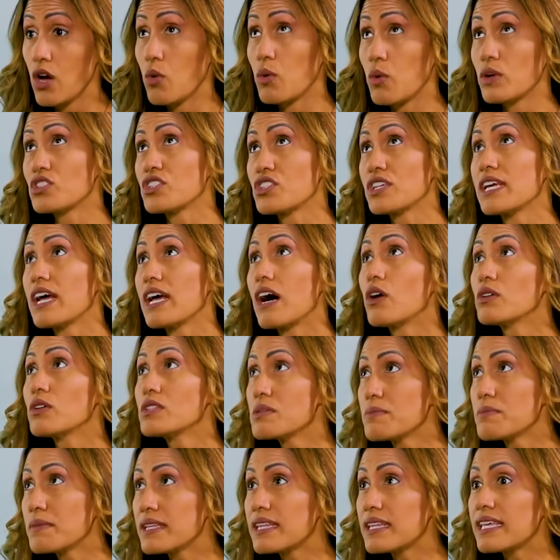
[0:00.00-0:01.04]
Which
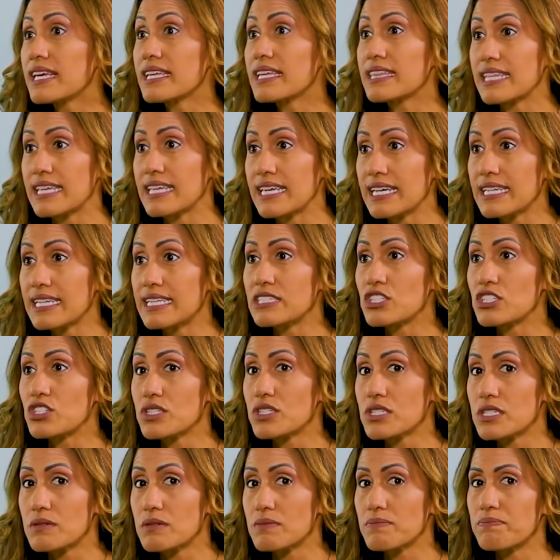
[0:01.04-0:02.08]
ultimately at the end
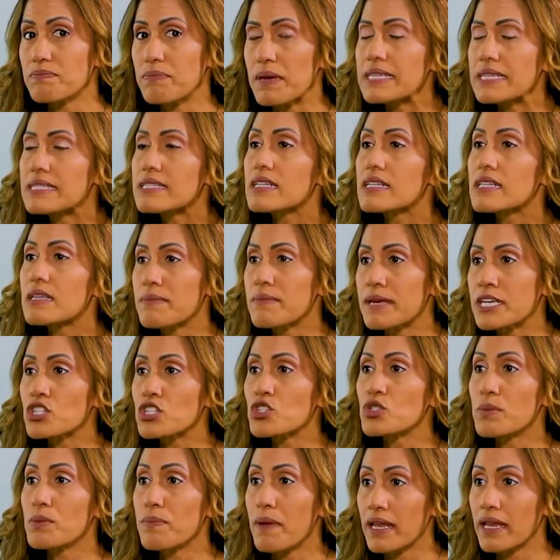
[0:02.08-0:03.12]
just basically makes you
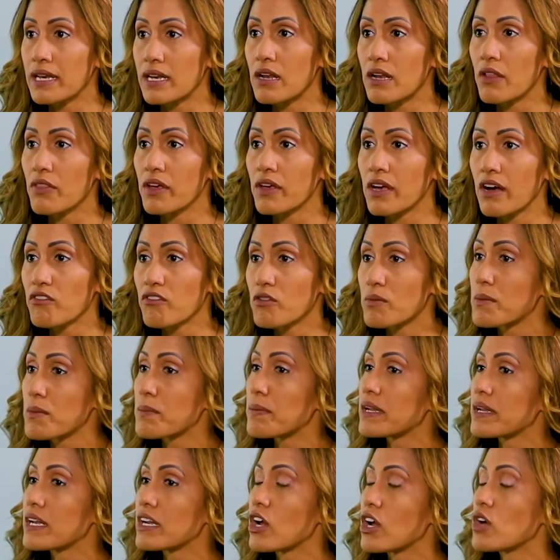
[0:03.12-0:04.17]
dependent on the government,
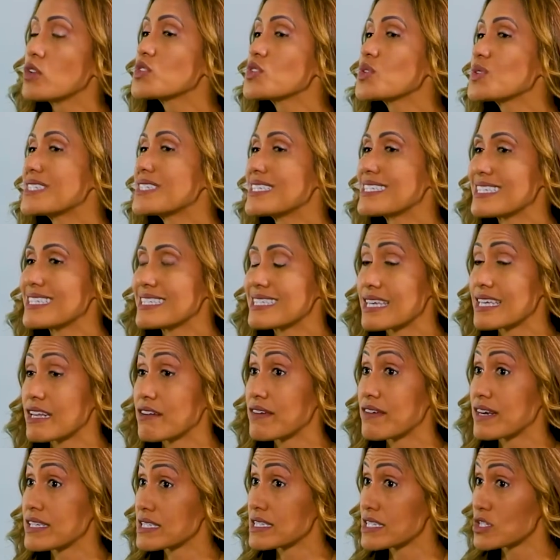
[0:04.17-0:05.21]
but it also
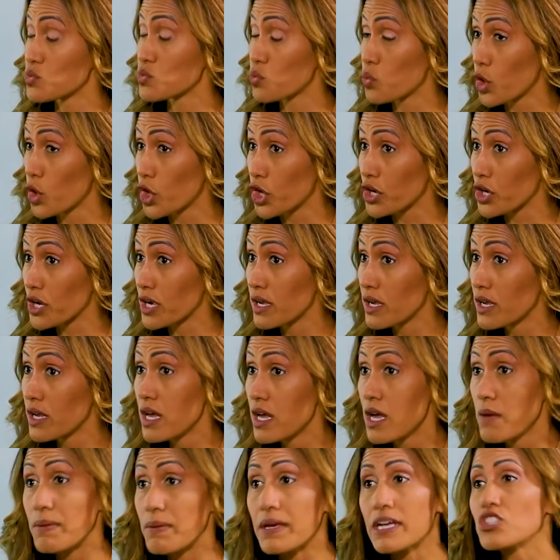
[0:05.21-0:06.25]
disincentivizes work
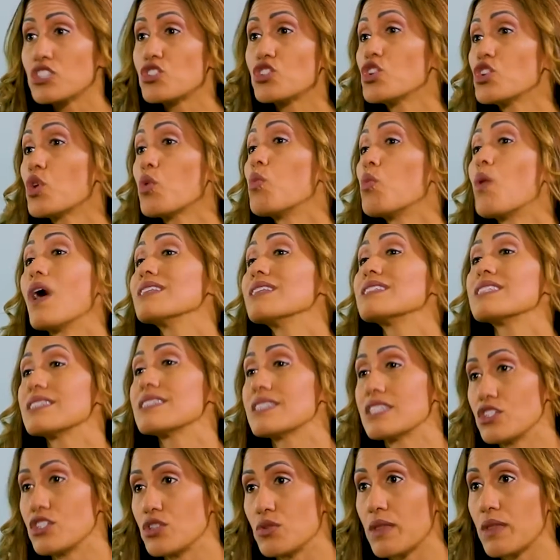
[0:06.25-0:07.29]
because you don't want
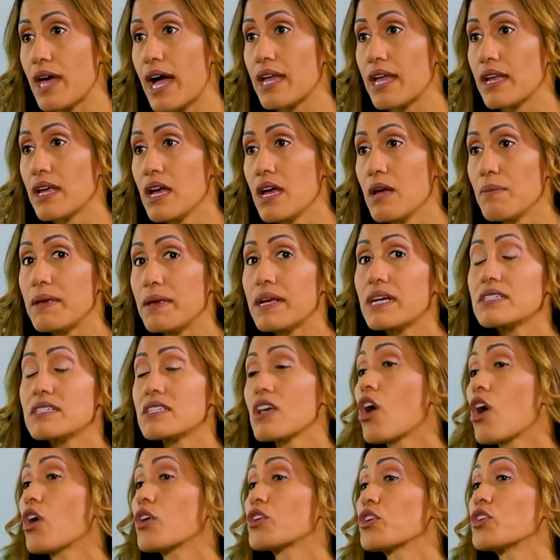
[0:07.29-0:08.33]
to do that because the
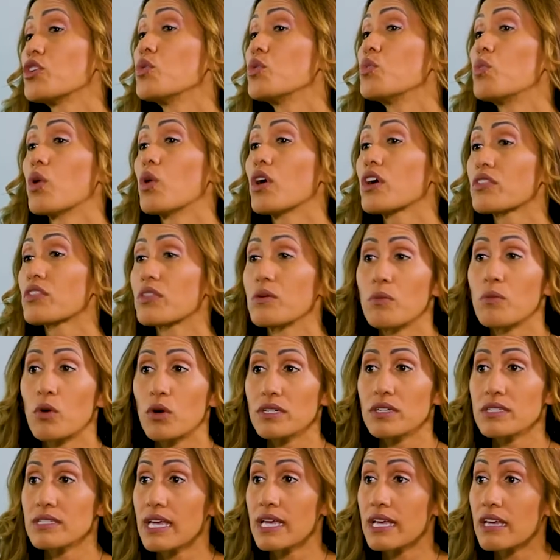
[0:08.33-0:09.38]
harder you work, the more
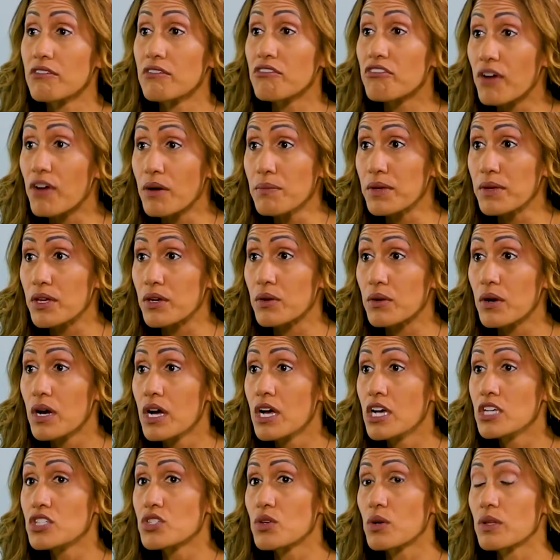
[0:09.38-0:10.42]
is taken from you.
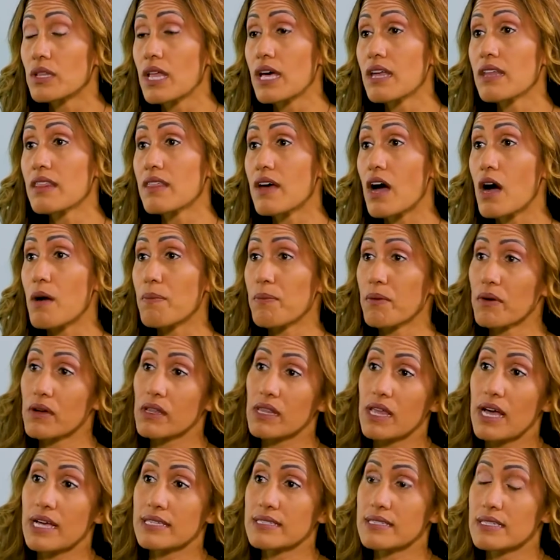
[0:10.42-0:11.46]
So a lot of the upper
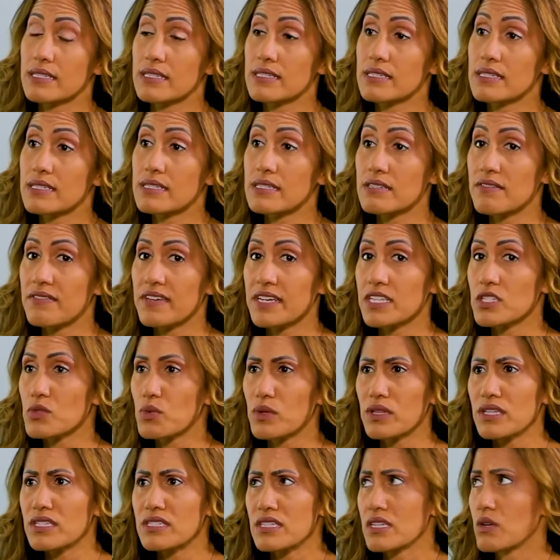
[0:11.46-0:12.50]
class citizens of
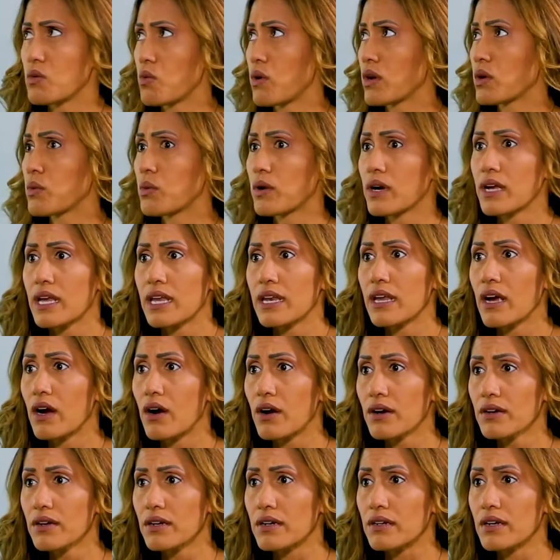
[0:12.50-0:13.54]
Venezuela didn't want to work any
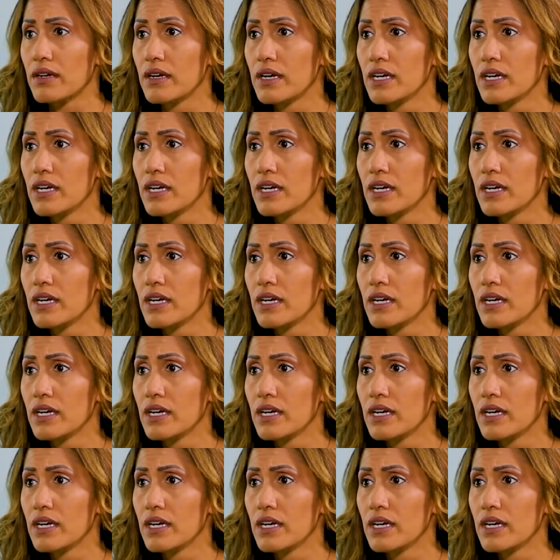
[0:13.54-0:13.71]
harder.